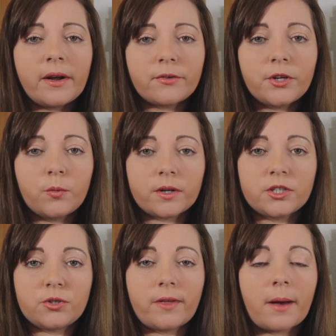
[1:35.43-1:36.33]
however you
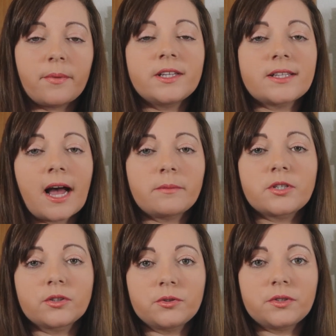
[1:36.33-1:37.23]
want to do that. This
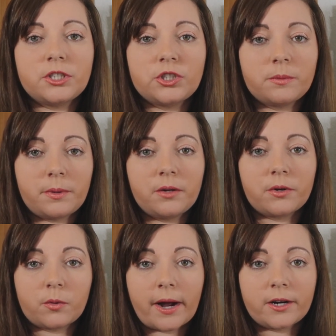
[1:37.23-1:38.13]
absolutely should be
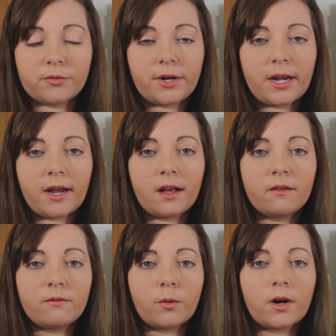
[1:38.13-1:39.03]
required reading
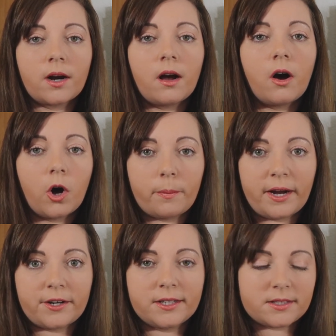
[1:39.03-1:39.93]
for all
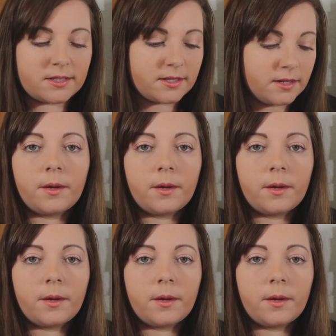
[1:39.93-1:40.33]
parents.